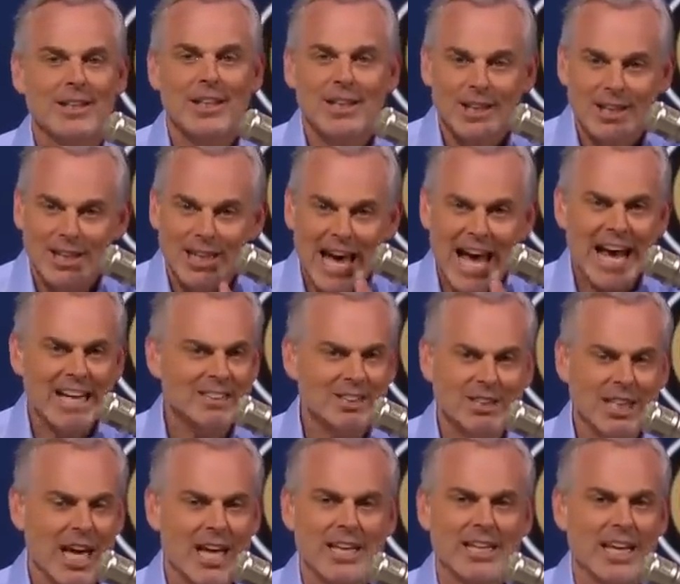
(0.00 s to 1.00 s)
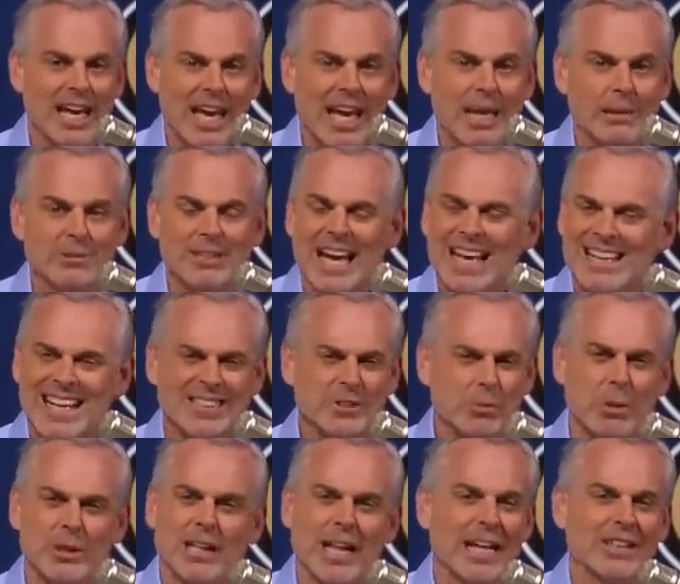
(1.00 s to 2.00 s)
Last 10 games, and
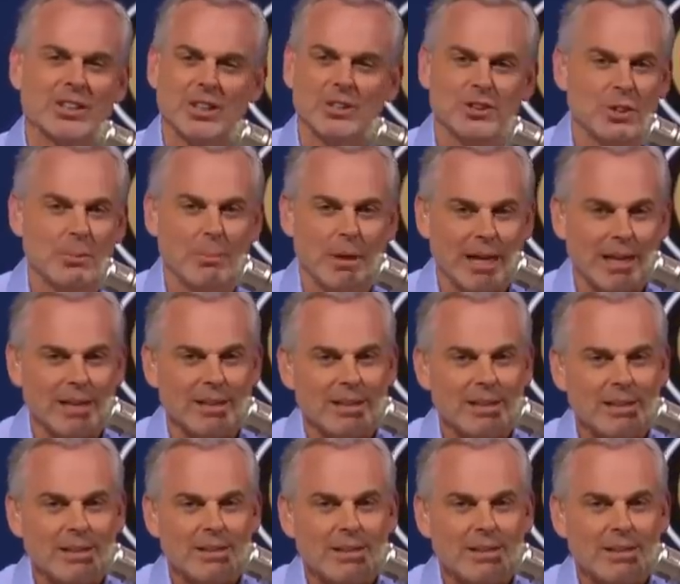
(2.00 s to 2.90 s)
that's when legends are made.